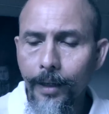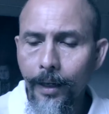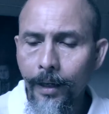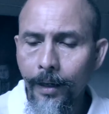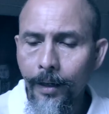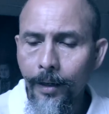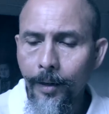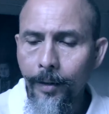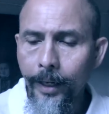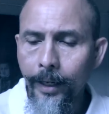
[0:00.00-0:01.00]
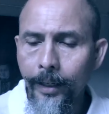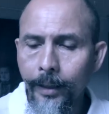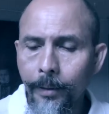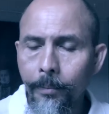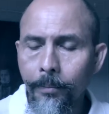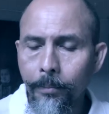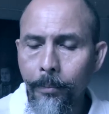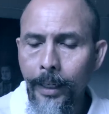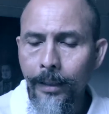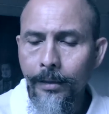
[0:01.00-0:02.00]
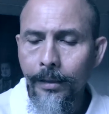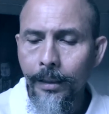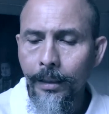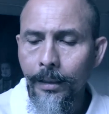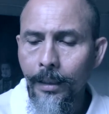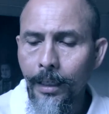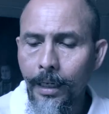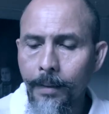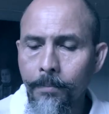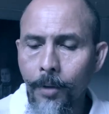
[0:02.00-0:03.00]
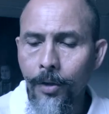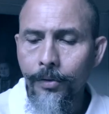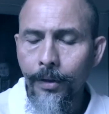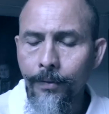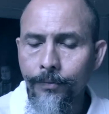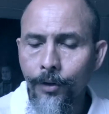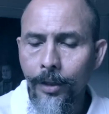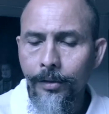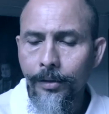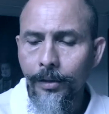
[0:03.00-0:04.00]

and make the most of what